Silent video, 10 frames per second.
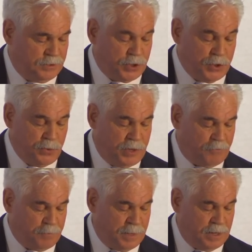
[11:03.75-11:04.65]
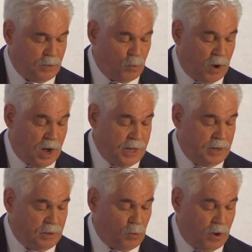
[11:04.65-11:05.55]
to new
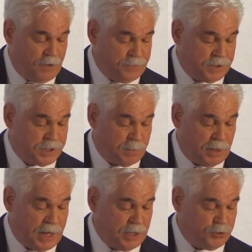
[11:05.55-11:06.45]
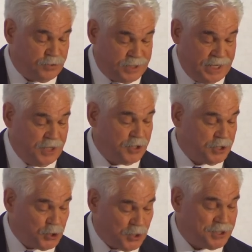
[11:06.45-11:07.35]
government-wide office supply strategic
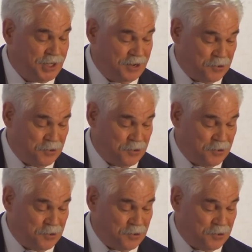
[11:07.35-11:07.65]
sourcing